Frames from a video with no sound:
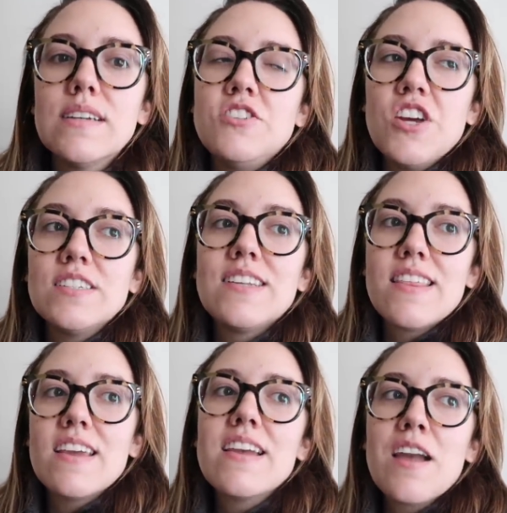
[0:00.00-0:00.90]
just
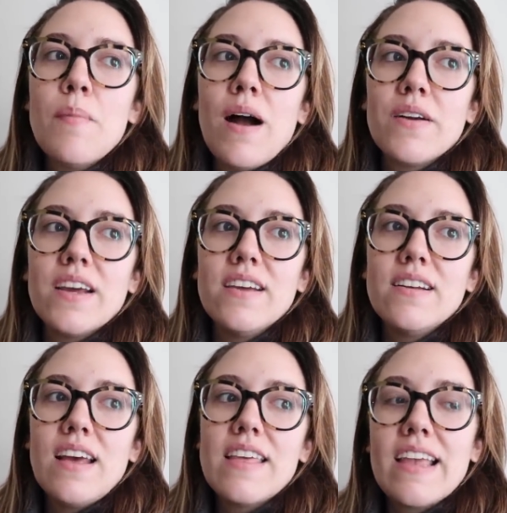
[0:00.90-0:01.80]
thinking about
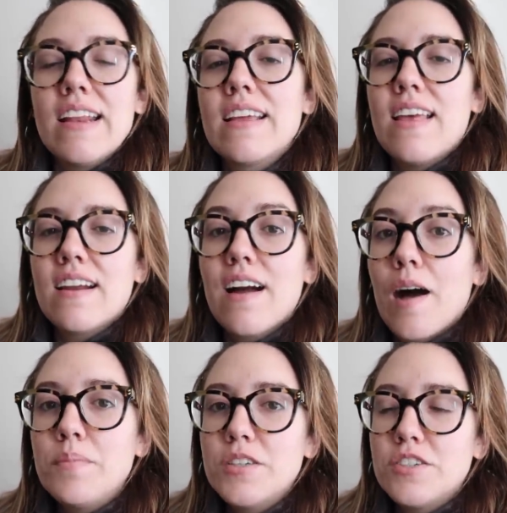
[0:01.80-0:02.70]
it and then getting that
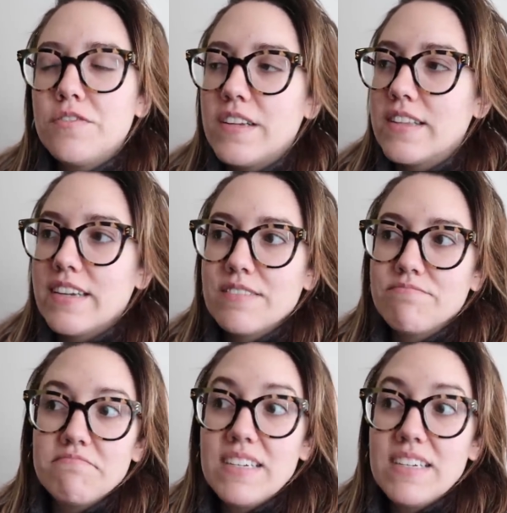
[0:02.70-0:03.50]
accomplished feeling